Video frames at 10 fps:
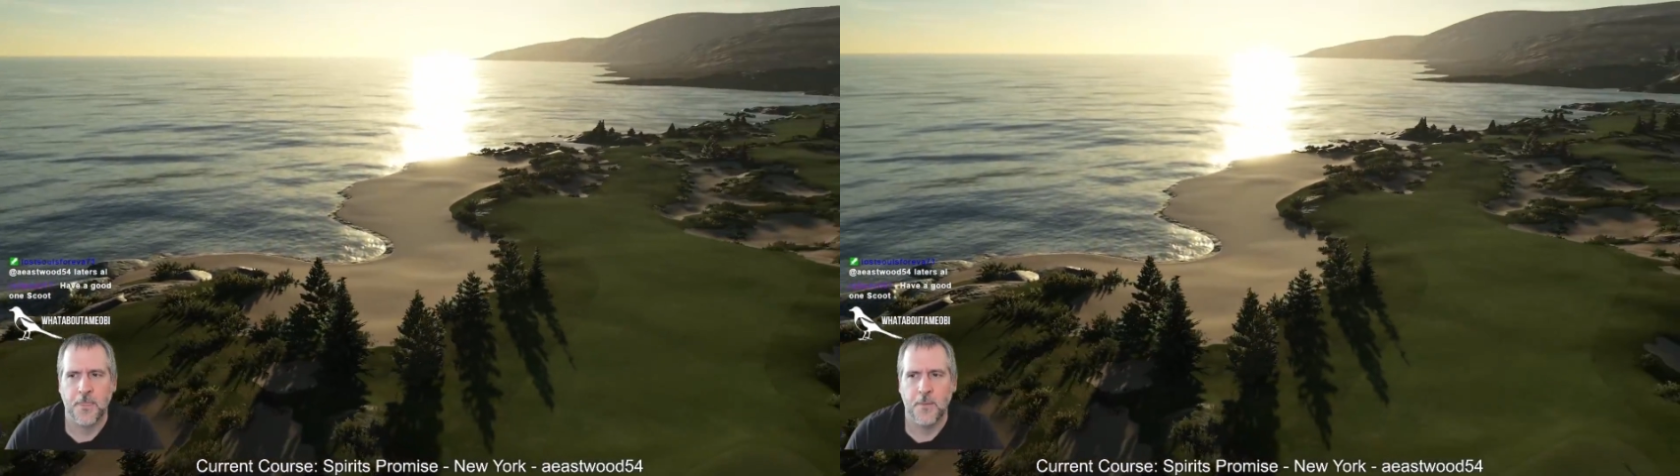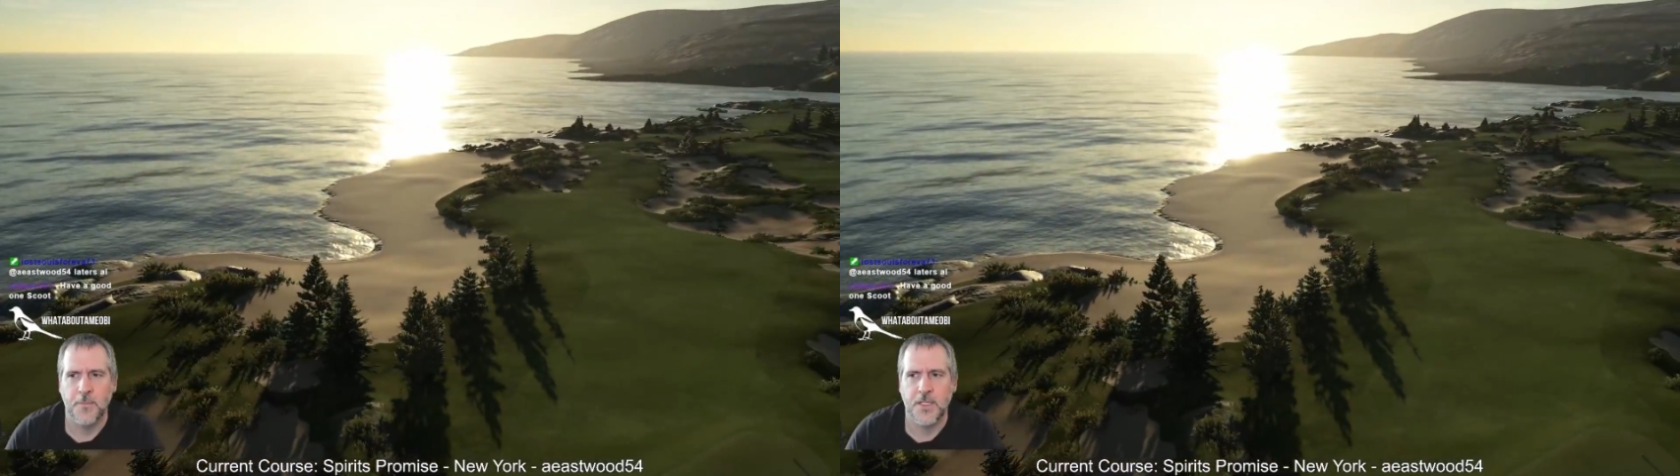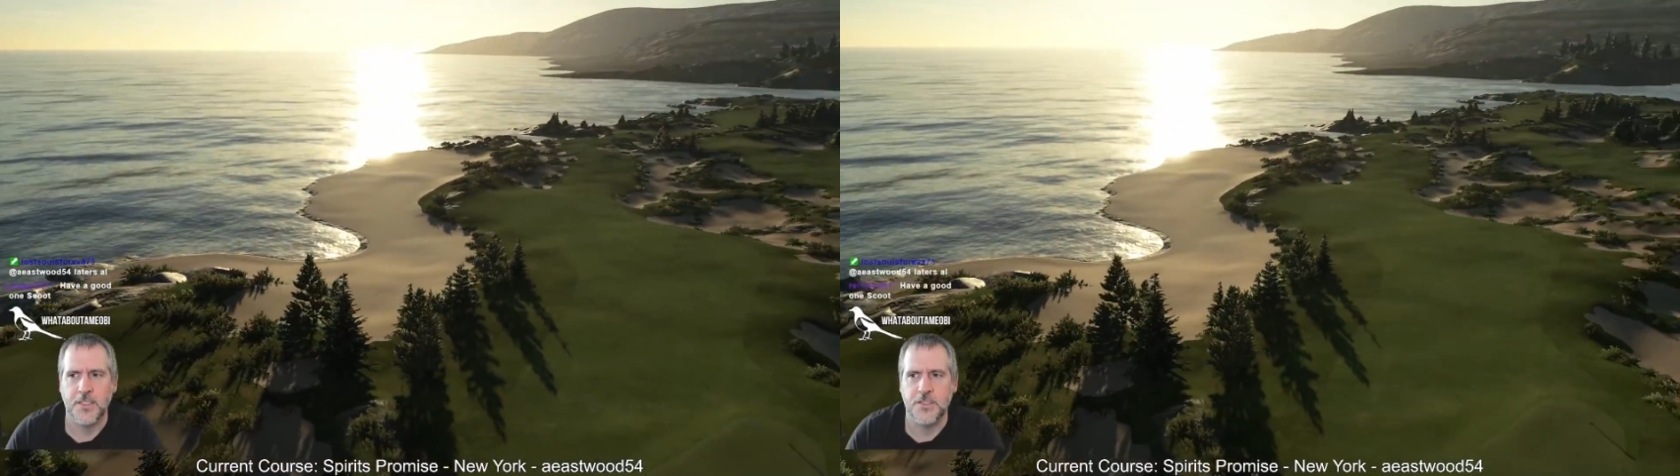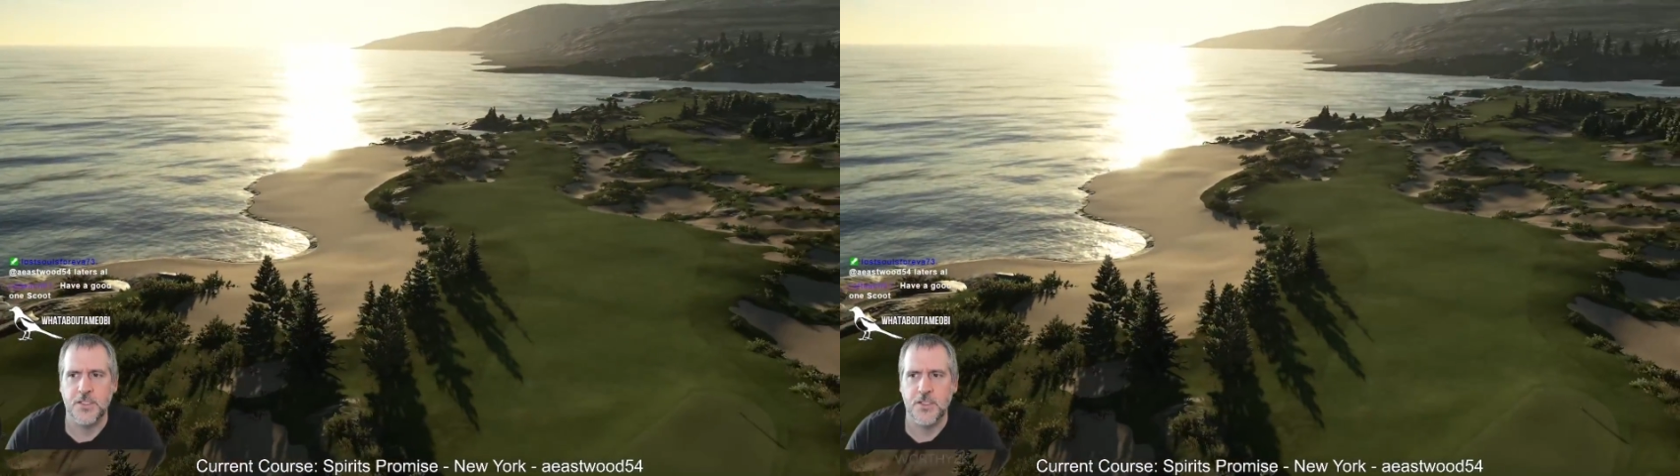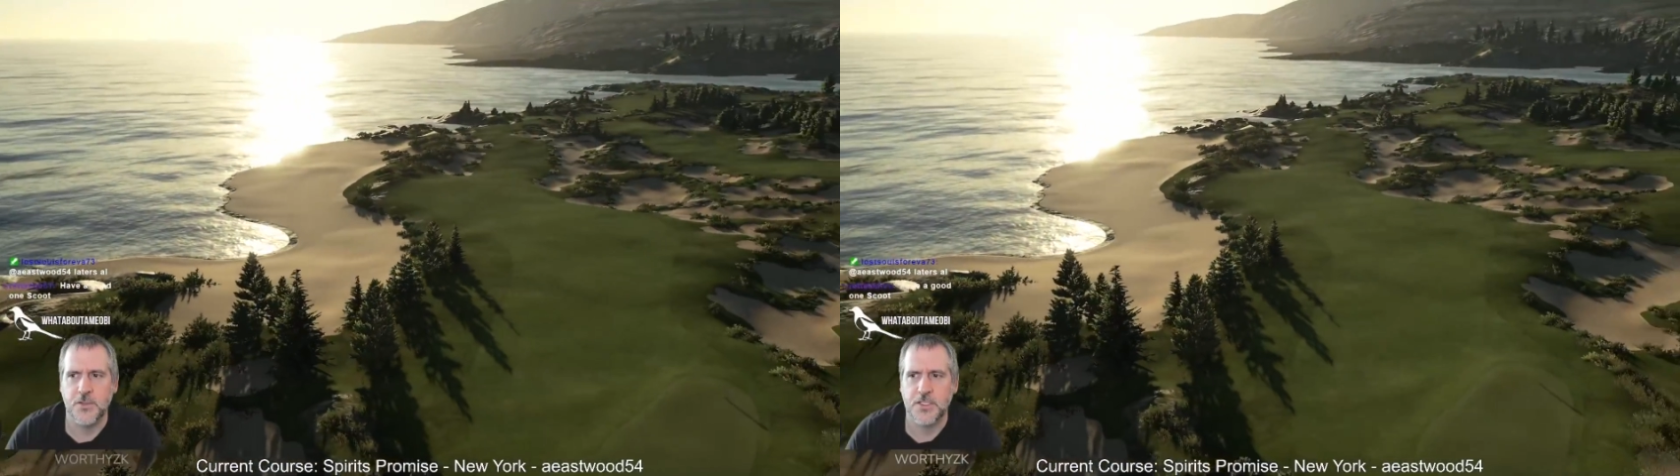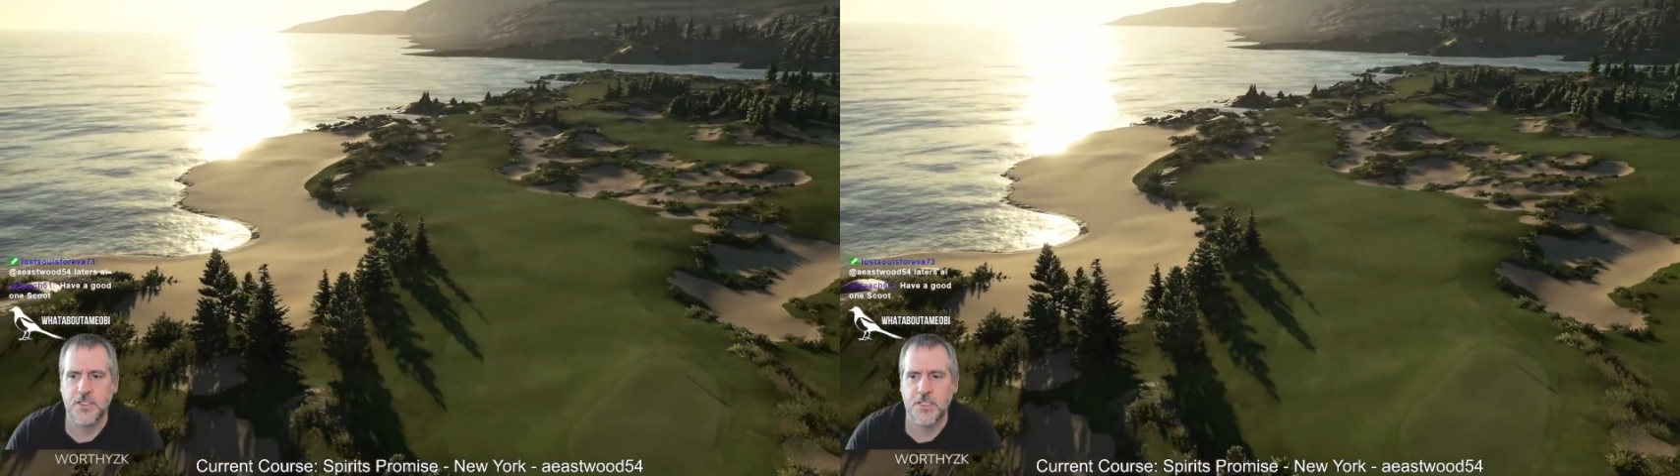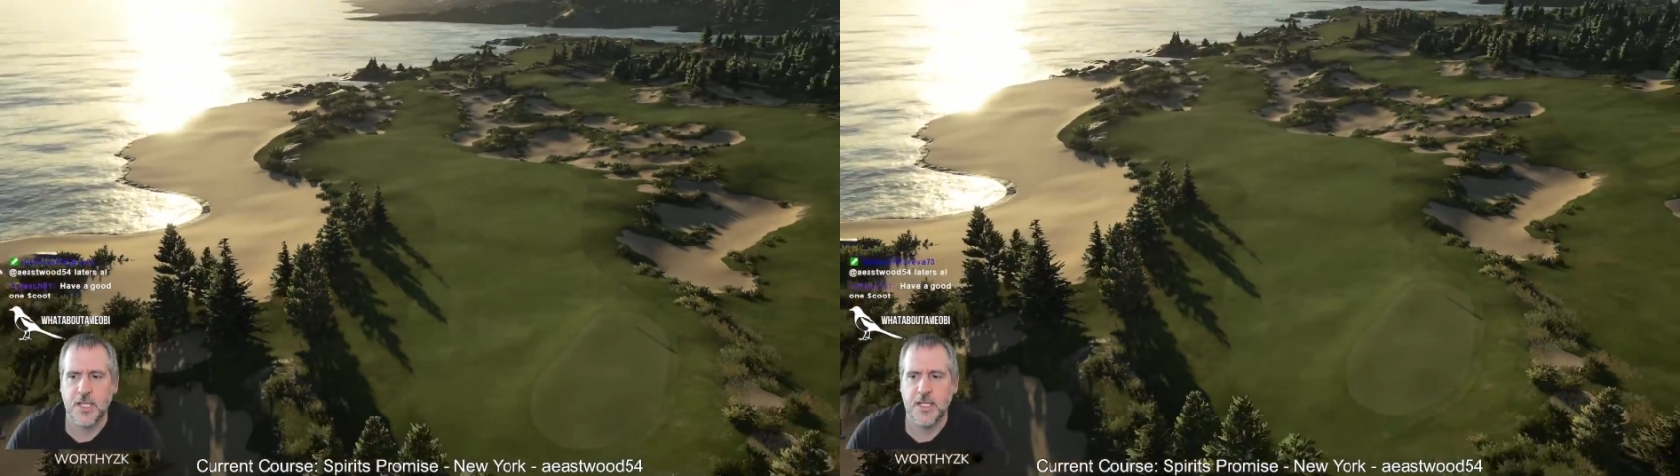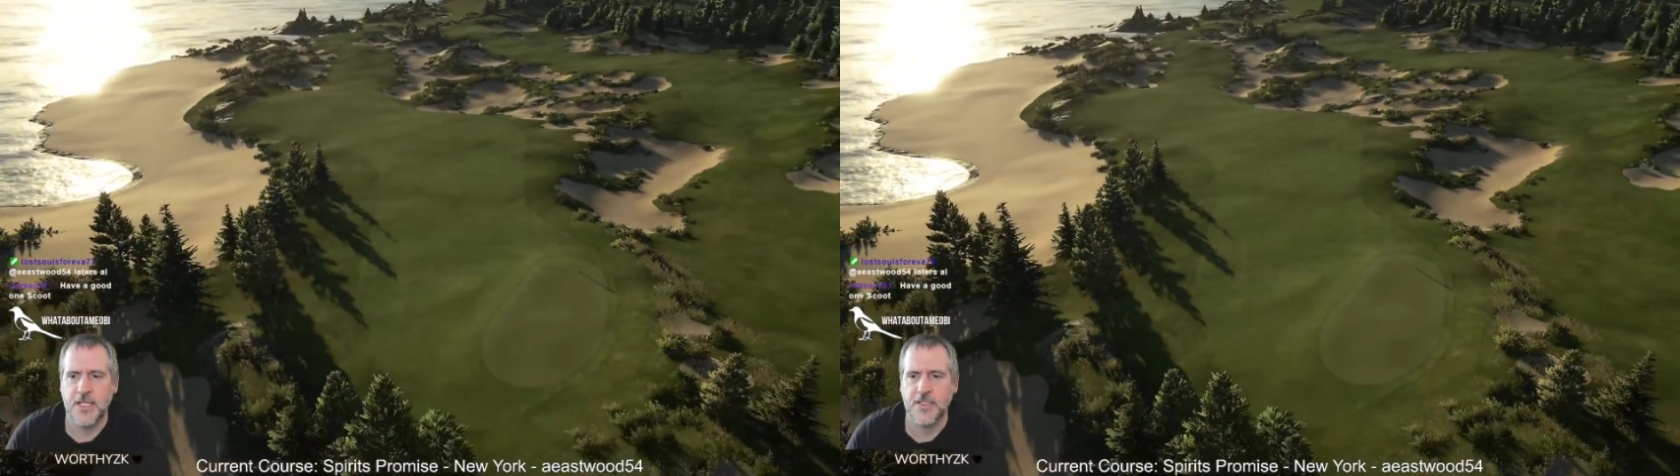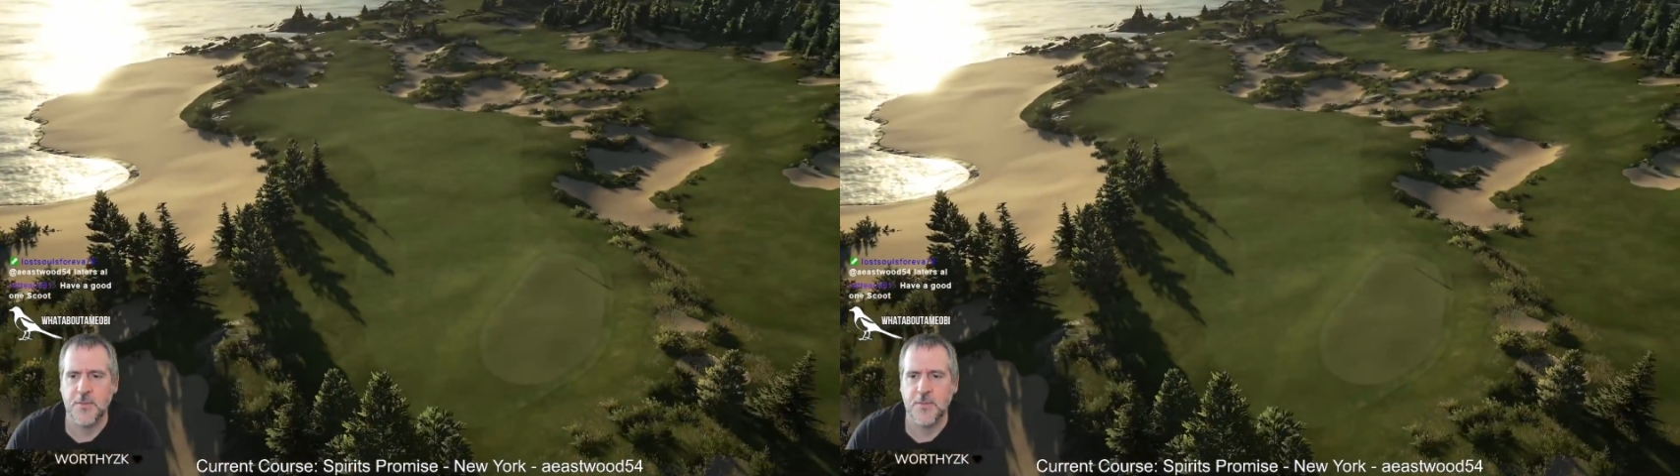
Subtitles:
Because New York State is